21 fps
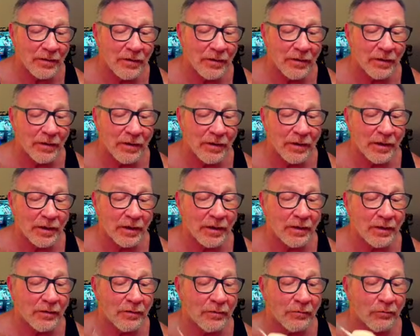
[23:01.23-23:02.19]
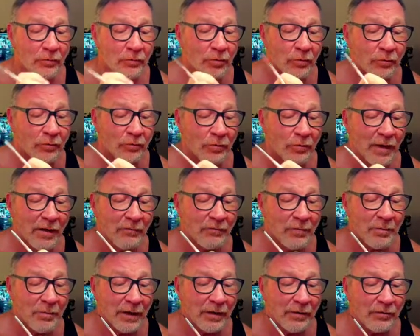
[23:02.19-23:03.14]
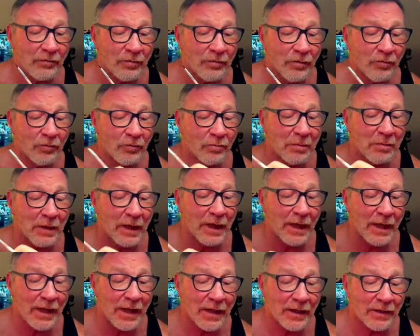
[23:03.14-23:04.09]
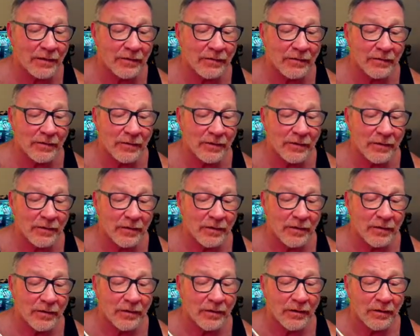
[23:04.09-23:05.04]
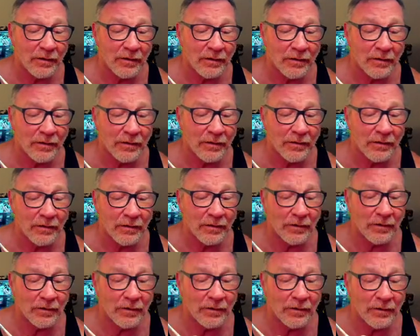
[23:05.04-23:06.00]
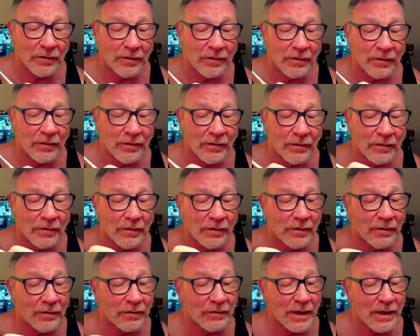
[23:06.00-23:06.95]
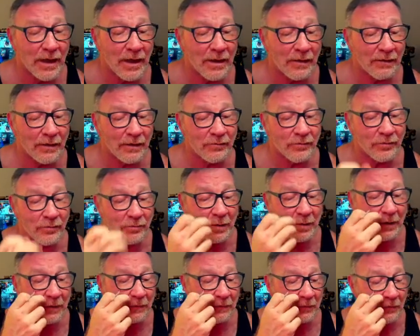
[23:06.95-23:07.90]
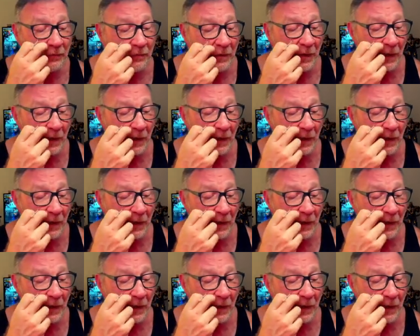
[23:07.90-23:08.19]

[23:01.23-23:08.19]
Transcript: And of course, we'll have to paint his nose black. And yeah, that should be interesting.